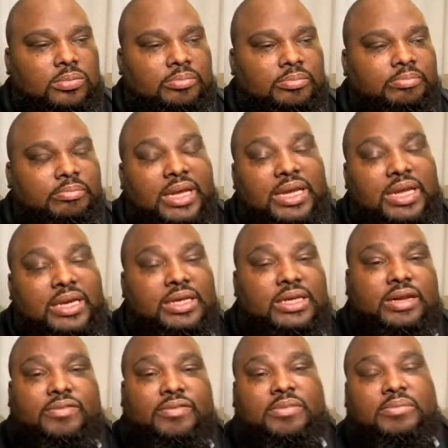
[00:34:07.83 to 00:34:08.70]

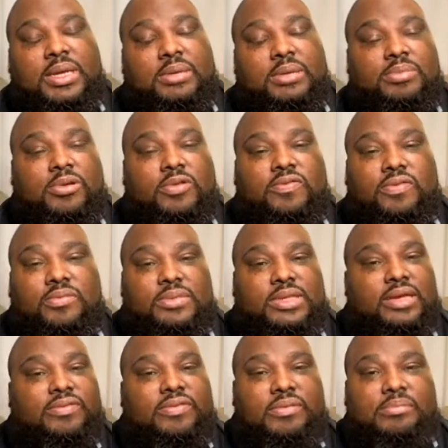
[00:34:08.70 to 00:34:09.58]
meeting different people from
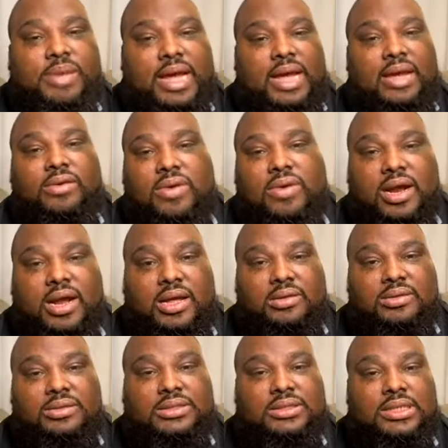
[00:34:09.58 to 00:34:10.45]
different
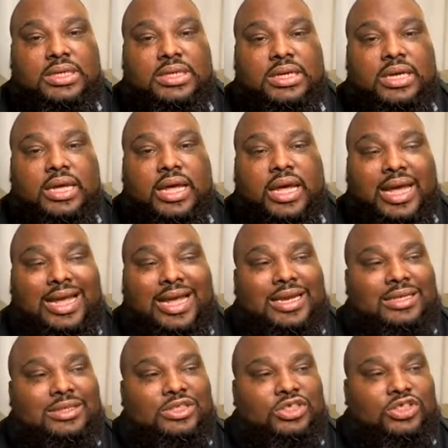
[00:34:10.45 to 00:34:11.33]
backgrounds
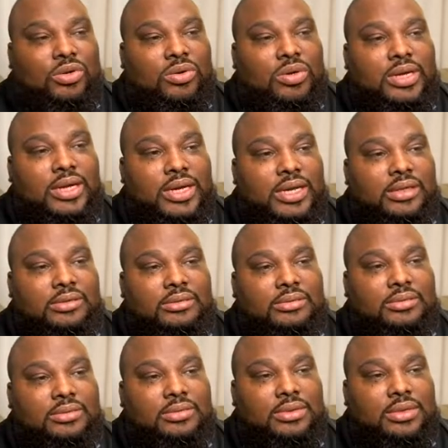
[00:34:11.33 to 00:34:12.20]
and enjoying
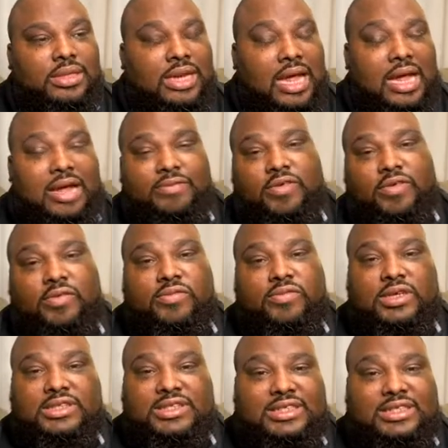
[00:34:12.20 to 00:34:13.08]
life
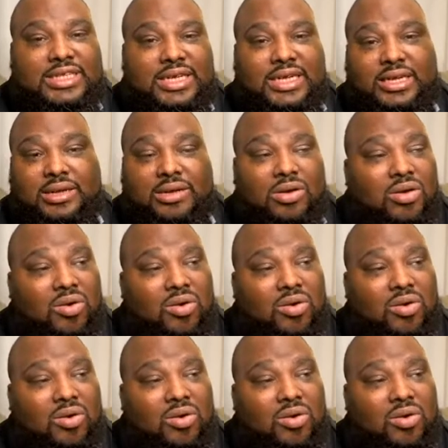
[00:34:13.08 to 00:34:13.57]
over a stick,